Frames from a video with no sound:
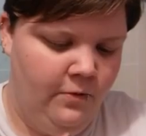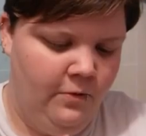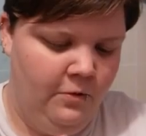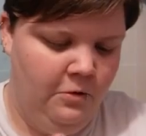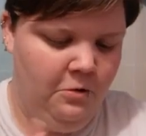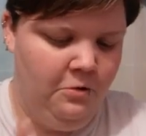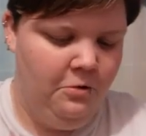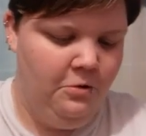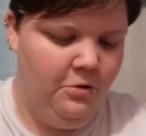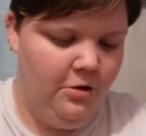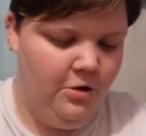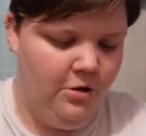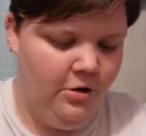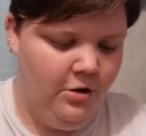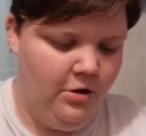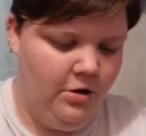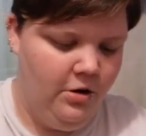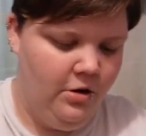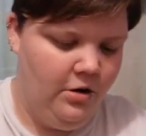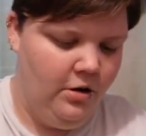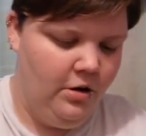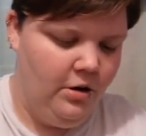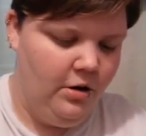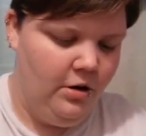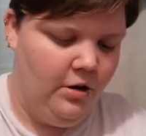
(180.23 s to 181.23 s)
four,
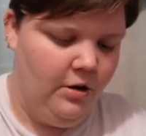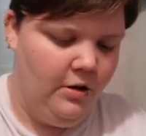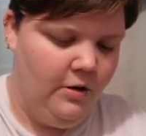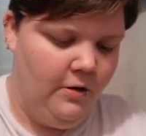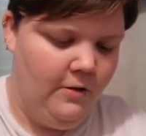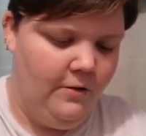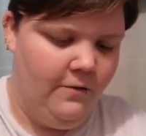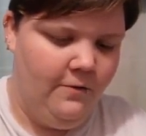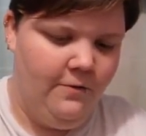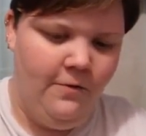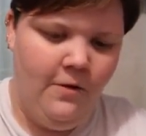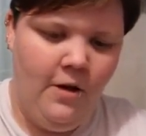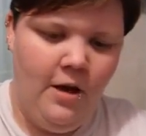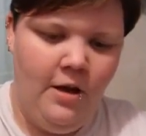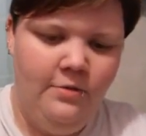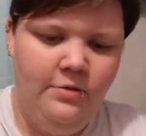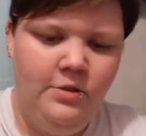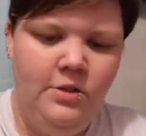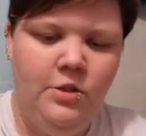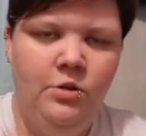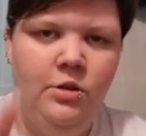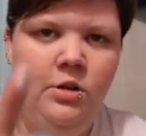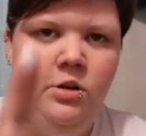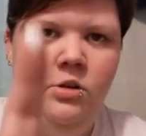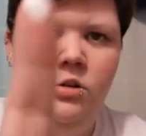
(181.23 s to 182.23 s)
five.
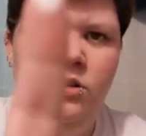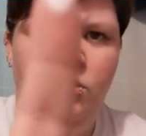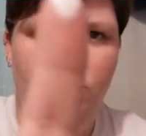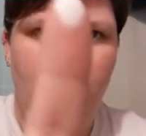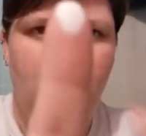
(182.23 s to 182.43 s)
So here's